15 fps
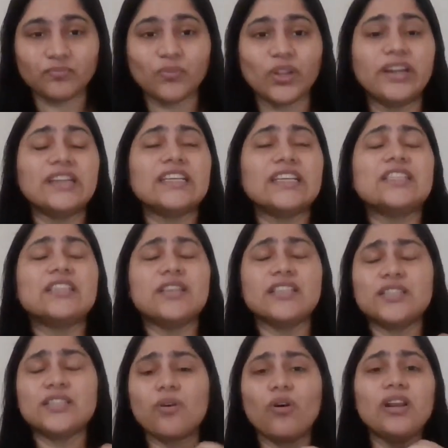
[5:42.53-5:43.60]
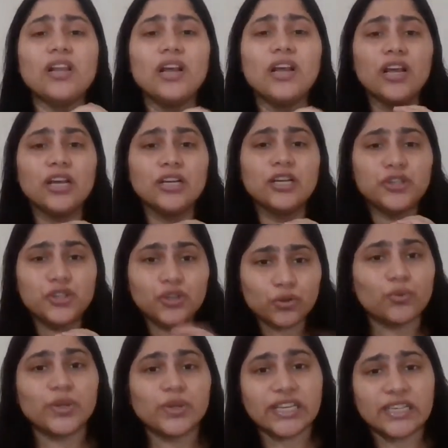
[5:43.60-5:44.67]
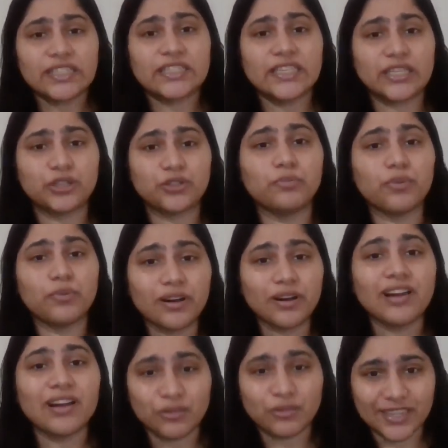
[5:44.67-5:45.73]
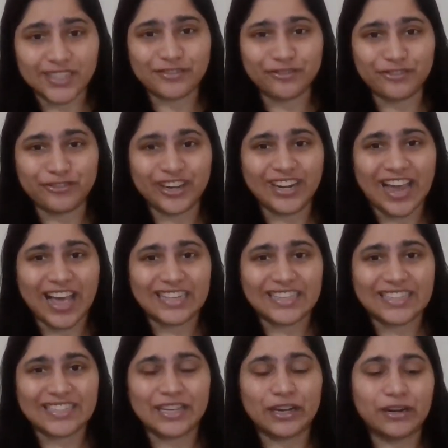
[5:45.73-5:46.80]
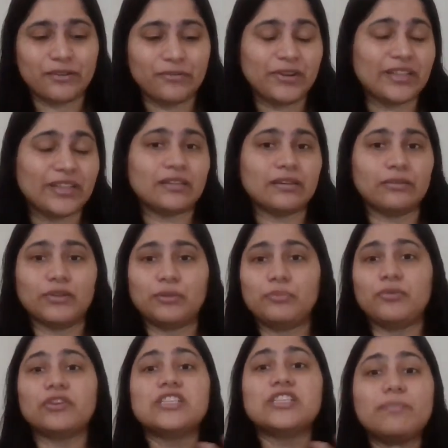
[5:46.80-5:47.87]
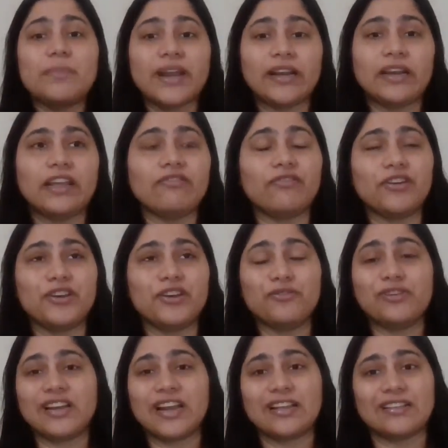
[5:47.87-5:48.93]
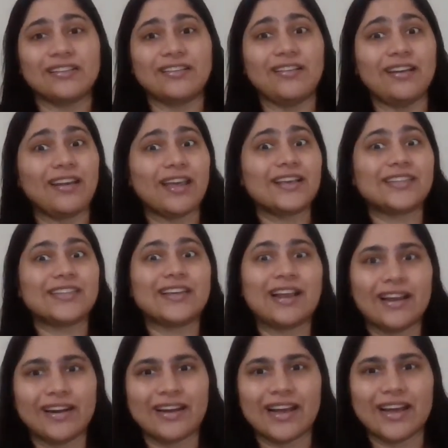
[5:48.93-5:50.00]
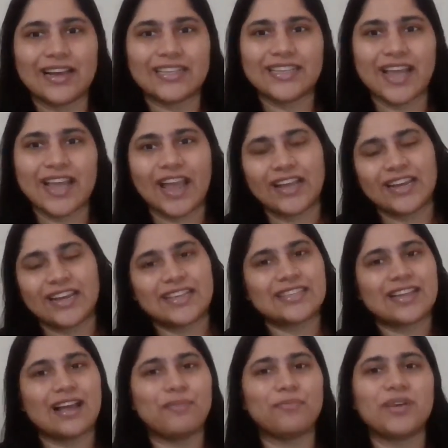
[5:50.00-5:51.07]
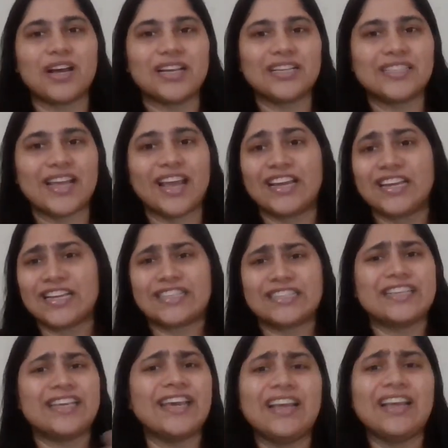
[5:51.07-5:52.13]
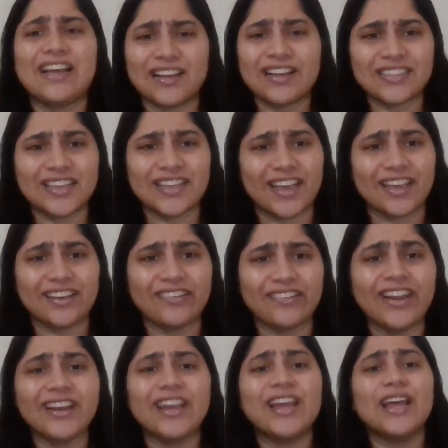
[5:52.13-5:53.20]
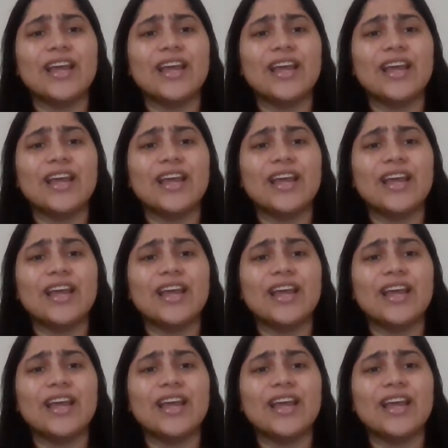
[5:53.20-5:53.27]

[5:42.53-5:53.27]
It's all too easy to burn out as a freelancer with prospecting for new clients and next client kahan se aega, next kaam kahan se aega, next gig kahan se aegi, right?